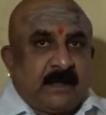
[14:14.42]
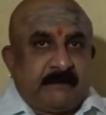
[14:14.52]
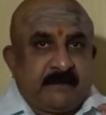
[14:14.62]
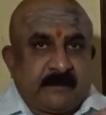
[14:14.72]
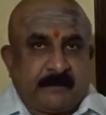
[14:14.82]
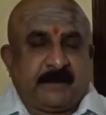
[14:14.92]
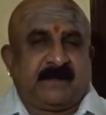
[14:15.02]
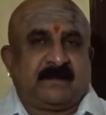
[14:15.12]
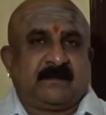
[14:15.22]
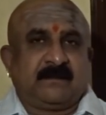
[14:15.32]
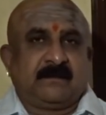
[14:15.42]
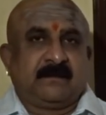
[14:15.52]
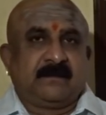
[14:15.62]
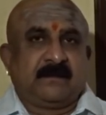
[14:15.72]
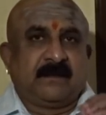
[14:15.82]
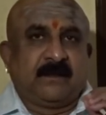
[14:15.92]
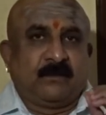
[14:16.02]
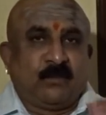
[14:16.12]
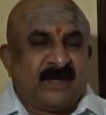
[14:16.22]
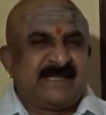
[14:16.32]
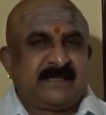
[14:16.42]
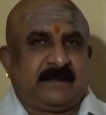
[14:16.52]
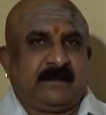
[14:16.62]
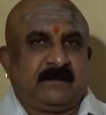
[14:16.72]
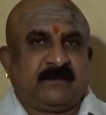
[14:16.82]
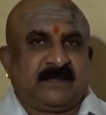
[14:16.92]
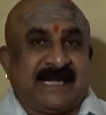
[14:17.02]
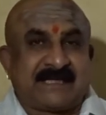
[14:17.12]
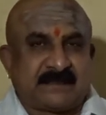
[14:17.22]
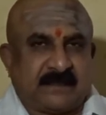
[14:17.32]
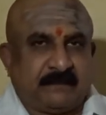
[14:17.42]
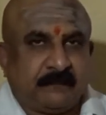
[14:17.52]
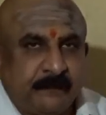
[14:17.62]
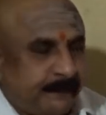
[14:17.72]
I will repeat once again for the last time.